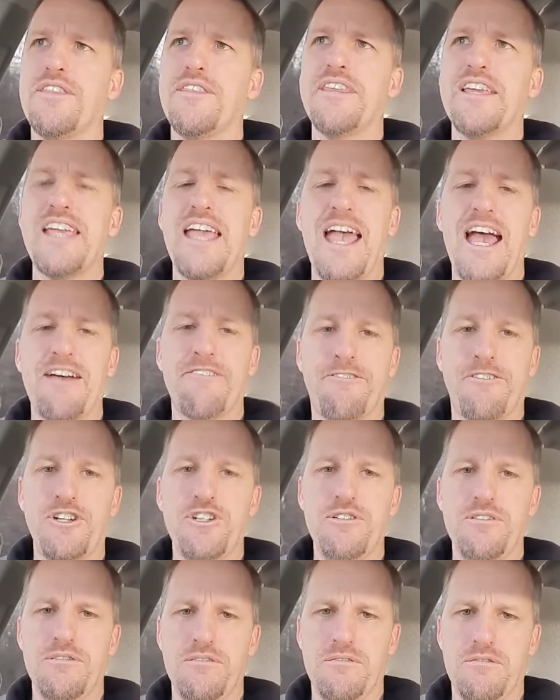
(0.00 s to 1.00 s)
the effort
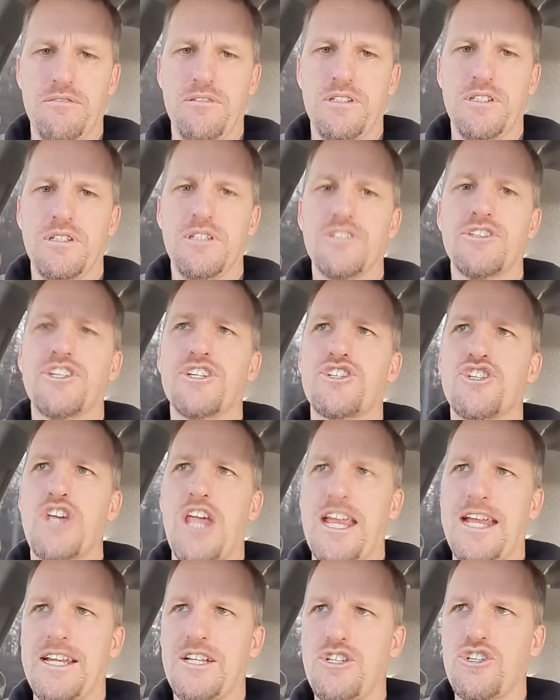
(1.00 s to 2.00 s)
to
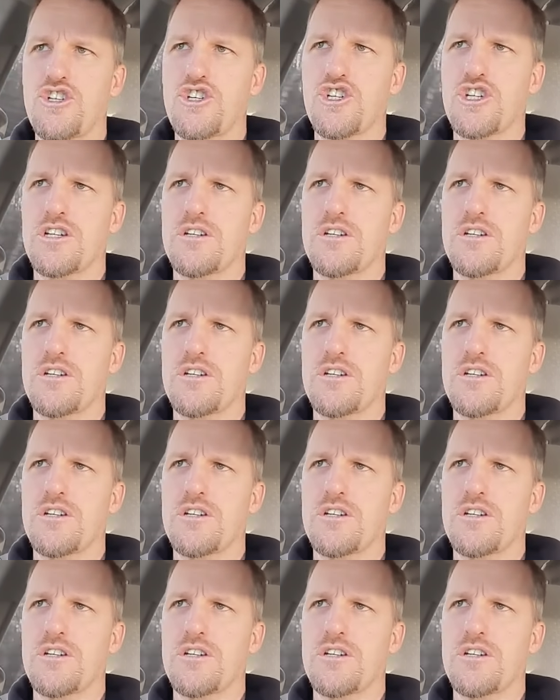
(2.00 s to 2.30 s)
change.